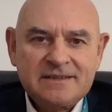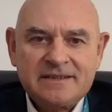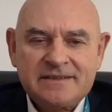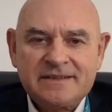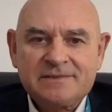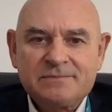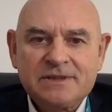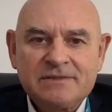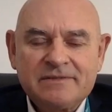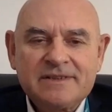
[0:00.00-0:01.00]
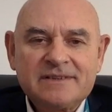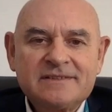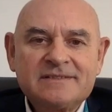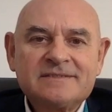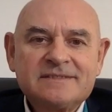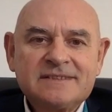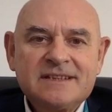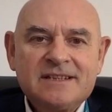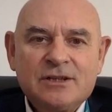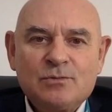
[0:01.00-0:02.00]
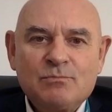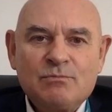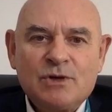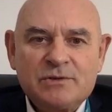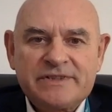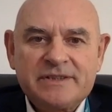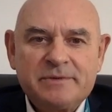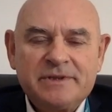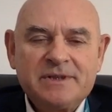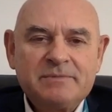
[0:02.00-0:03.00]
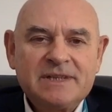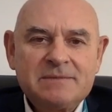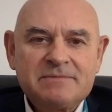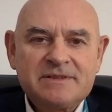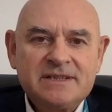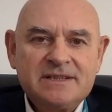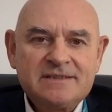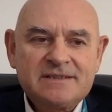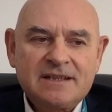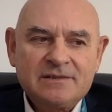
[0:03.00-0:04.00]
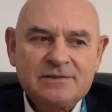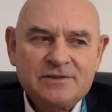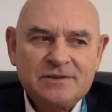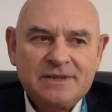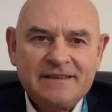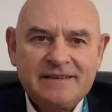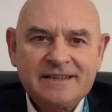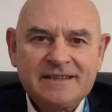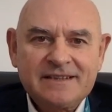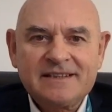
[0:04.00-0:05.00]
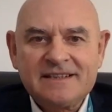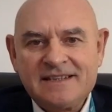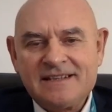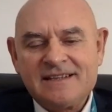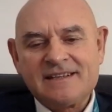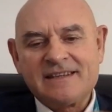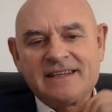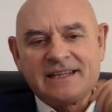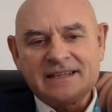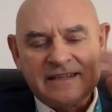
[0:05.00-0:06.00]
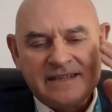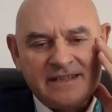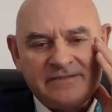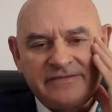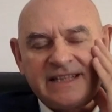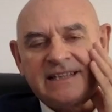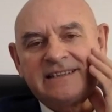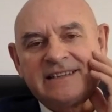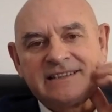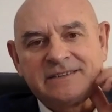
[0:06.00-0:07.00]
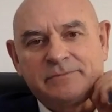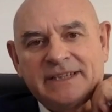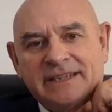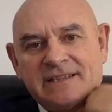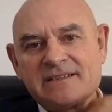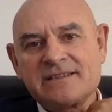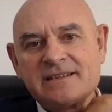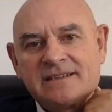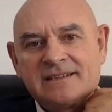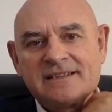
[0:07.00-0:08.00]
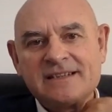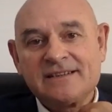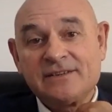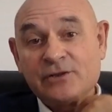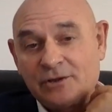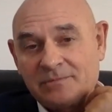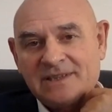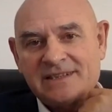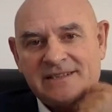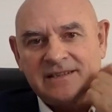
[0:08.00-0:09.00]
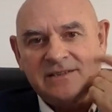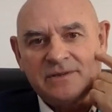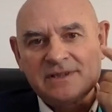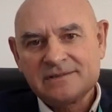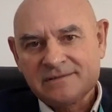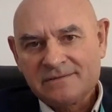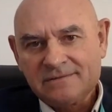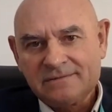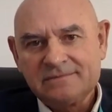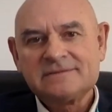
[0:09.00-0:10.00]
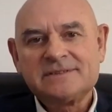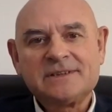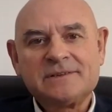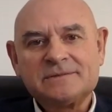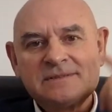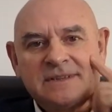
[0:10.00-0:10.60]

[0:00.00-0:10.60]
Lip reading: as I said, one of the most severe epilepsies. And also I think that the fact that it begins in normal children who, you know,